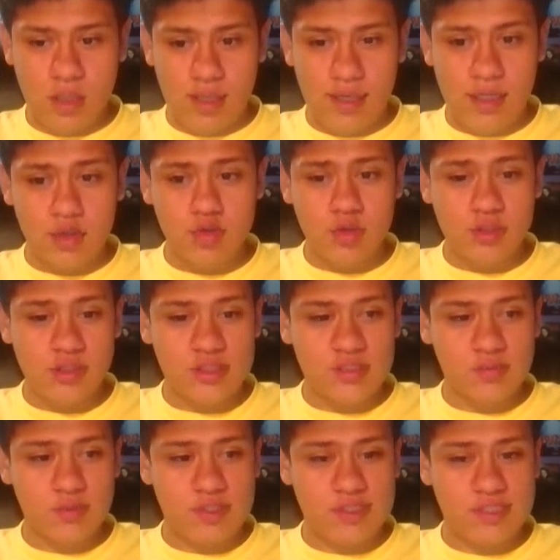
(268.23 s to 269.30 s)
It
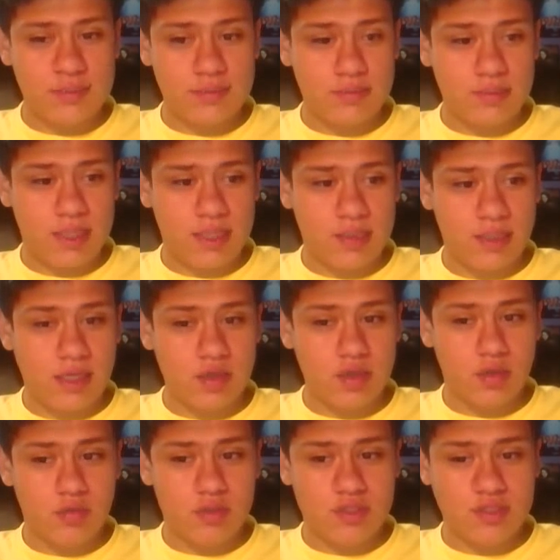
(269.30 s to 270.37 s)
doesn't really seem like, I don't
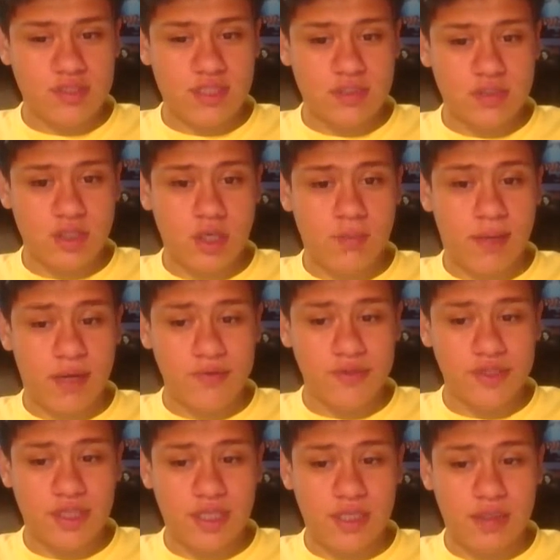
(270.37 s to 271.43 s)
know where it's set to come
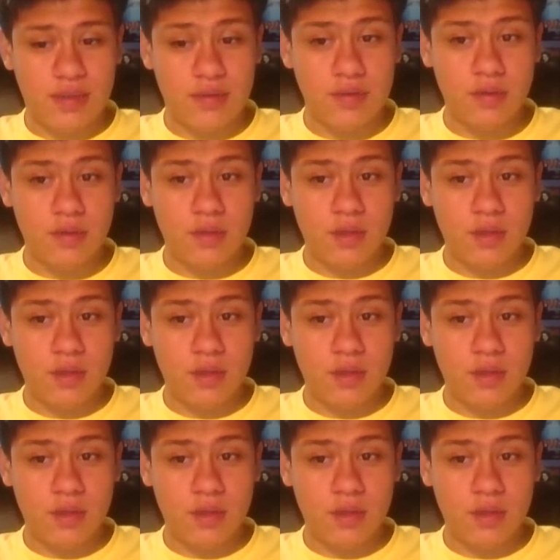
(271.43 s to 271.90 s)
out in